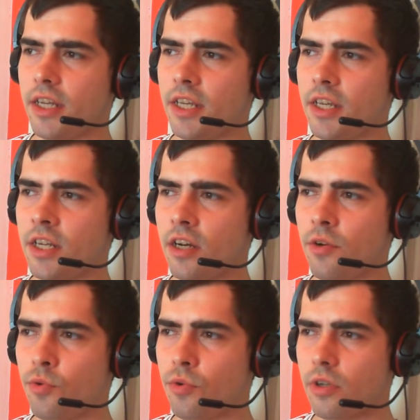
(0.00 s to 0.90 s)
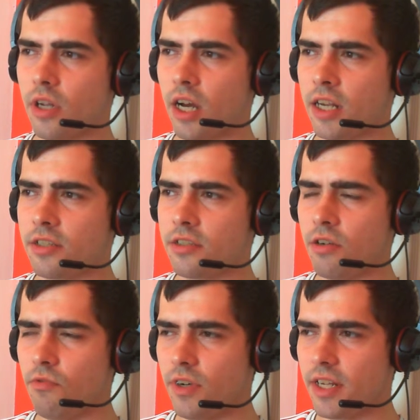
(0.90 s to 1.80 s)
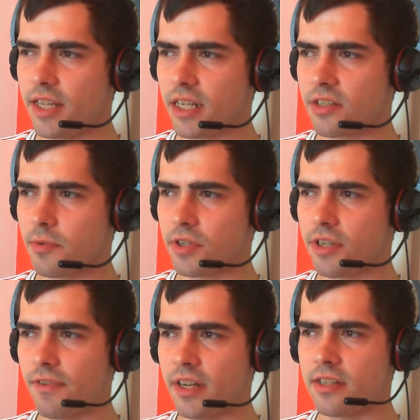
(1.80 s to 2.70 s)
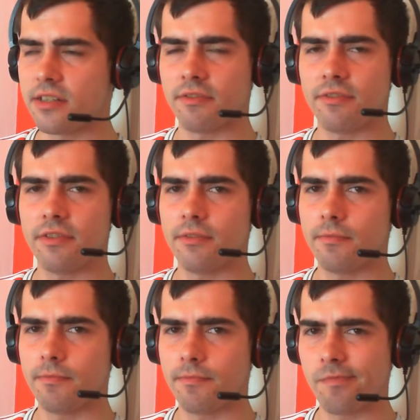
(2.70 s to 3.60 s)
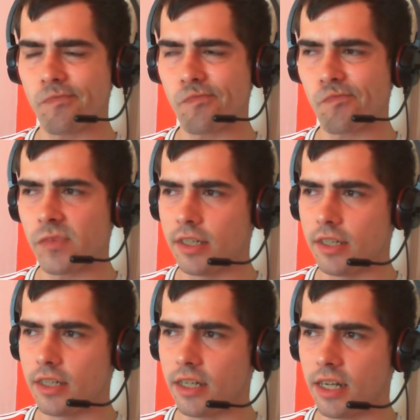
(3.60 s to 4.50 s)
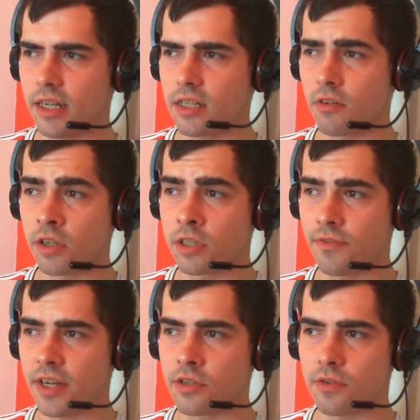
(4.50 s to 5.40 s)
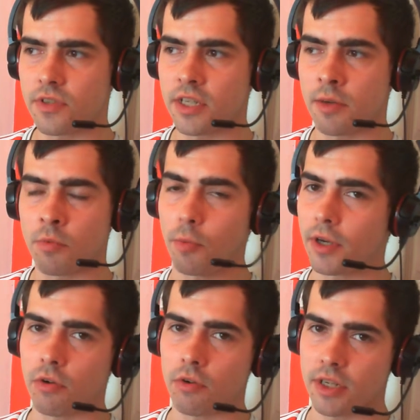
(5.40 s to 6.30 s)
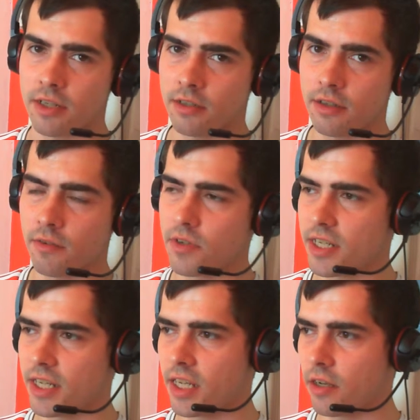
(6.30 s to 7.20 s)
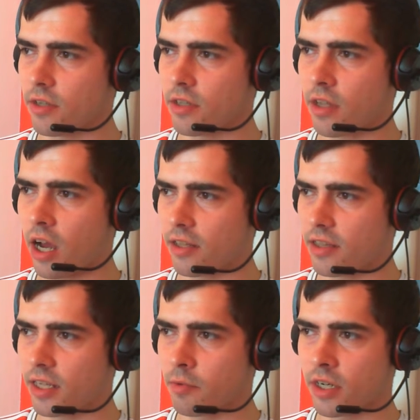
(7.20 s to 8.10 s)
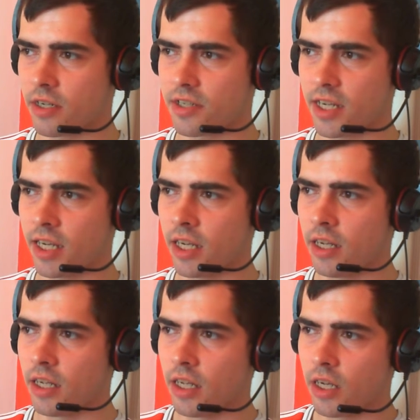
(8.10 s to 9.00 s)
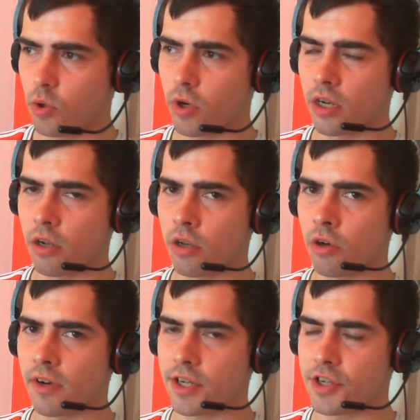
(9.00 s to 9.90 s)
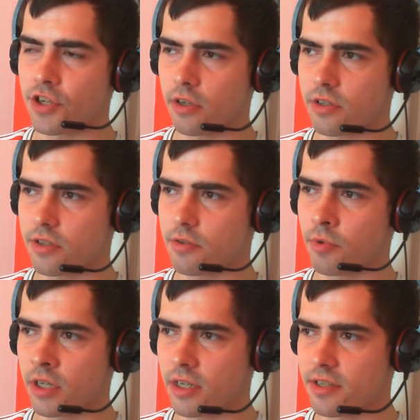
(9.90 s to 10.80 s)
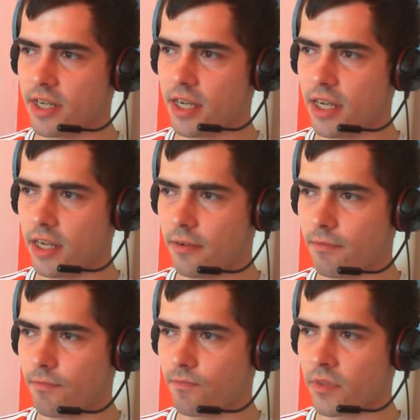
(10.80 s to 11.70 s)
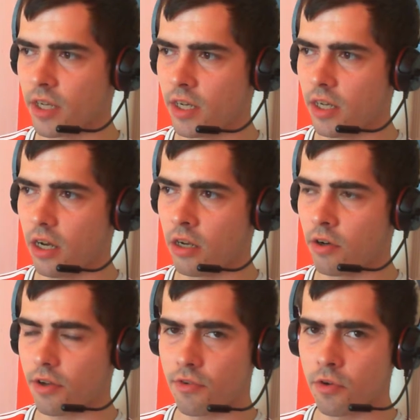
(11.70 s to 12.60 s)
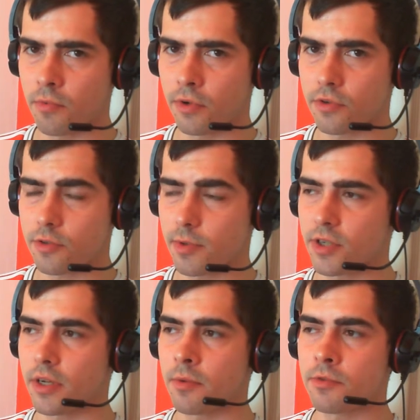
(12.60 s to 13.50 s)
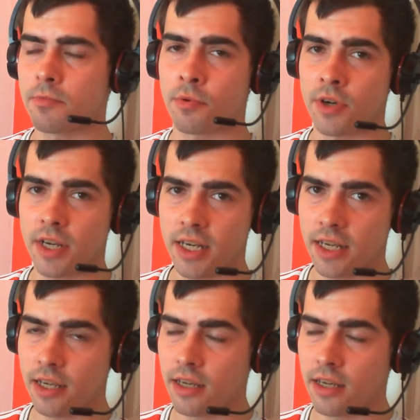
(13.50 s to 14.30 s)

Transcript: You know, I don't really think so much defensive. Don't get me wrong, defenders obviously they will be called in. Obviously, you know, I think we're going to see quite a lot of long range shots. We're going to see a lot of through balls, especially when it comes to Barini.